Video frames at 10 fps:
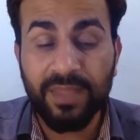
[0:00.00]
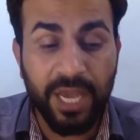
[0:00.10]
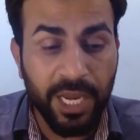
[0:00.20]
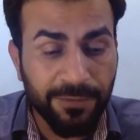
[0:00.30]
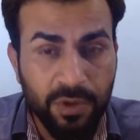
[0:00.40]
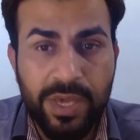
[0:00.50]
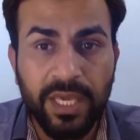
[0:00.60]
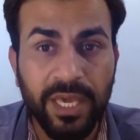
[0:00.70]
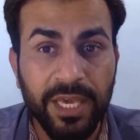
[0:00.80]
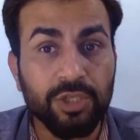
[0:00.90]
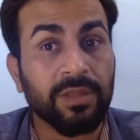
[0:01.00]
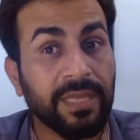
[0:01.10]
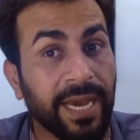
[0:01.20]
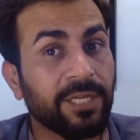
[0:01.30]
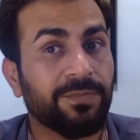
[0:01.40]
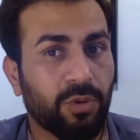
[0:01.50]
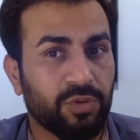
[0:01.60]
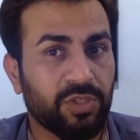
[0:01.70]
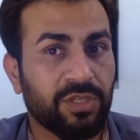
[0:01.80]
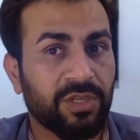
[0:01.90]
and if you engage on that
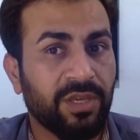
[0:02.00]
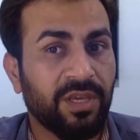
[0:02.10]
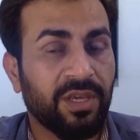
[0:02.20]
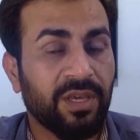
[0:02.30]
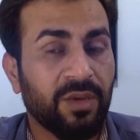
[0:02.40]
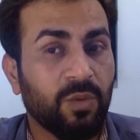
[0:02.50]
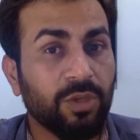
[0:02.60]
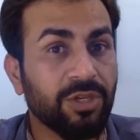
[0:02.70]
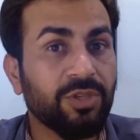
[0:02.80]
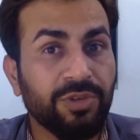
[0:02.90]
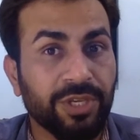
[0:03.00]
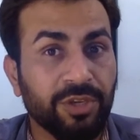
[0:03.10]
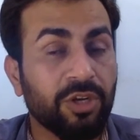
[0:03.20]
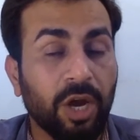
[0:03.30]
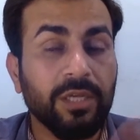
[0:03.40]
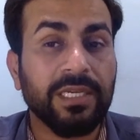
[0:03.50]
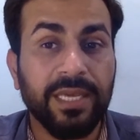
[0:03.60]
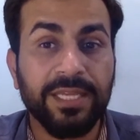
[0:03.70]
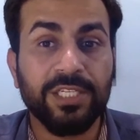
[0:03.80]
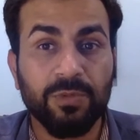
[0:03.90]
post what you're doing you're not
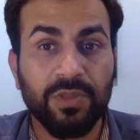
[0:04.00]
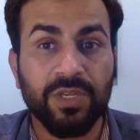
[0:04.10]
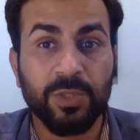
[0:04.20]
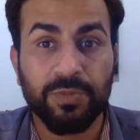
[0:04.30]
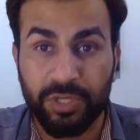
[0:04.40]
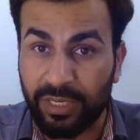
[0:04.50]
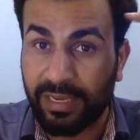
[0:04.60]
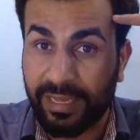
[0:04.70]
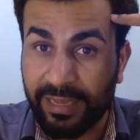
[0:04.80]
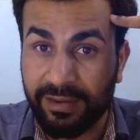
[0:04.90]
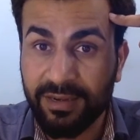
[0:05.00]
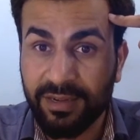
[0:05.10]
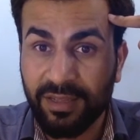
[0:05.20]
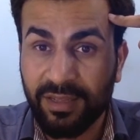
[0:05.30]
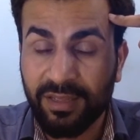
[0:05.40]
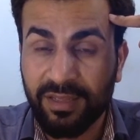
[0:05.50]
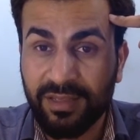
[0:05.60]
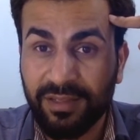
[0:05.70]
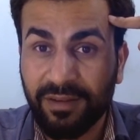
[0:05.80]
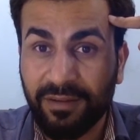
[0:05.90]
engaging with this person here
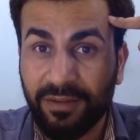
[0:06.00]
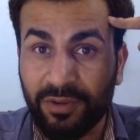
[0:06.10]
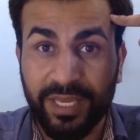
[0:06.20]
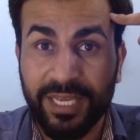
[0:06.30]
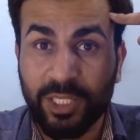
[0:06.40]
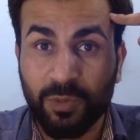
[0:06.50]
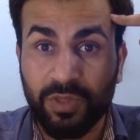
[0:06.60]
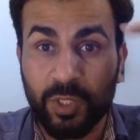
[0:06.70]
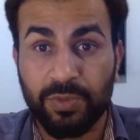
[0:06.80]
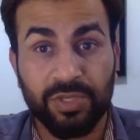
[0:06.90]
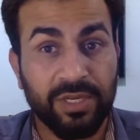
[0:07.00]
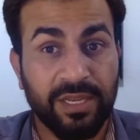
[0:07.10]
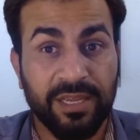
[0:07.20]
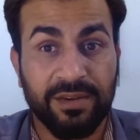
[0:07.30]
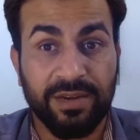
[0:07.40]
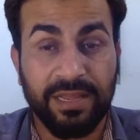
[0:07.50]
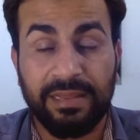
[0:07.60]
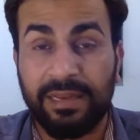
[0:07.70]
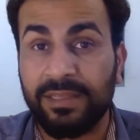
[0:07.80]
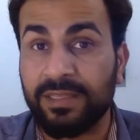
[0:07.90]
you're engaging with this person here in,
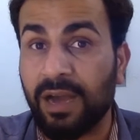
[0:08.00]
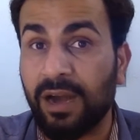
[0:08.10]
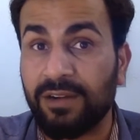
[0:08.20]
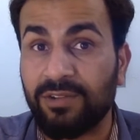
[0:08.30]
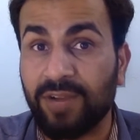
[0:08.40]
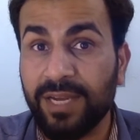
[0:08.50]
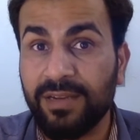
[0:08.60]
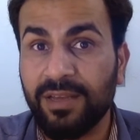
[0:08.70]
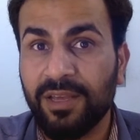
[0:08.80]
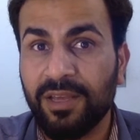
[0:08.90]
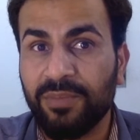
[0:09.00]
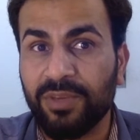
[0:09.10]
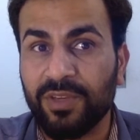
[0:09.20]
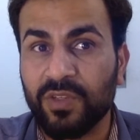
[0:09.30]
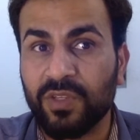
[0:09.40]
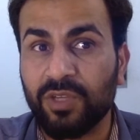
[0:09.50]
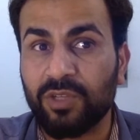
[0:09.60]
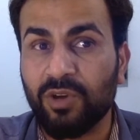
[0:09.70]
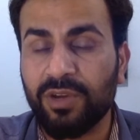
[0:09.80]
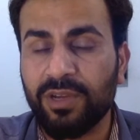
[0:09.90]
in his heart, right? Because you're
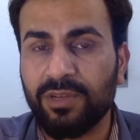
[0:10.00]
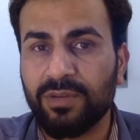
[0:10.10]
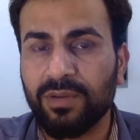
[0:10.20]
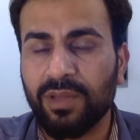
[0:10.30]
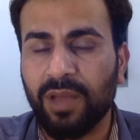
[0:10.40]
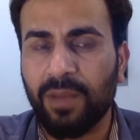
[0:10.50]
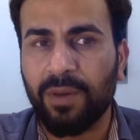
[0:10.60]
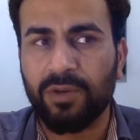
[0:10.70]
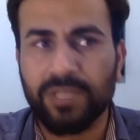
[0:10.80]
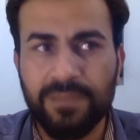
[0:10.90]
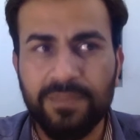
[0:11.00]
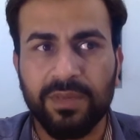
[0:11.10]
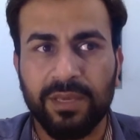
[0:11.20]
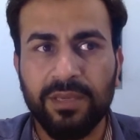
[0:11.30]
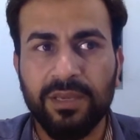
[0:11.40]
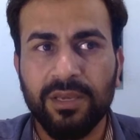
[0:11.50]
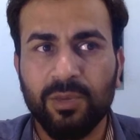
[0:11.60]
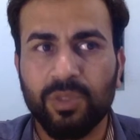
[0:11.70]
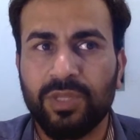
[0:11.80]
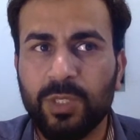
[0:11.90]
talking about something
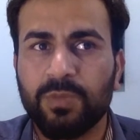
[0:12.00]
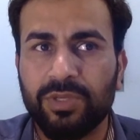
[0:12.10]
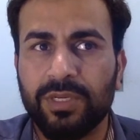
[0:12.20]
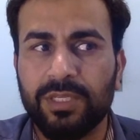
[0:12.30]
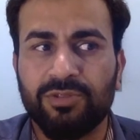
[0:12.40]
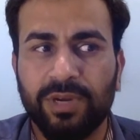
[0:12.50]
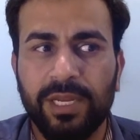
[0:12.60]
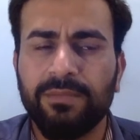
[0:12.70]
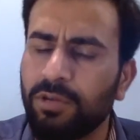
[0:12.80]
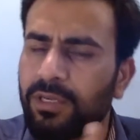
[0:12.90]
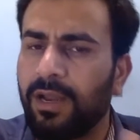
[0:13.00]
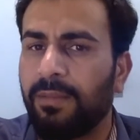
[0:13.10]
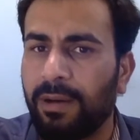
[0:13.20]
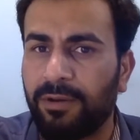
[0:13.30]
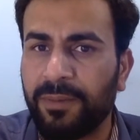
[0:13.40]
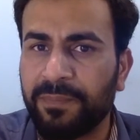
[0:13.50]
which this person is really emotional about.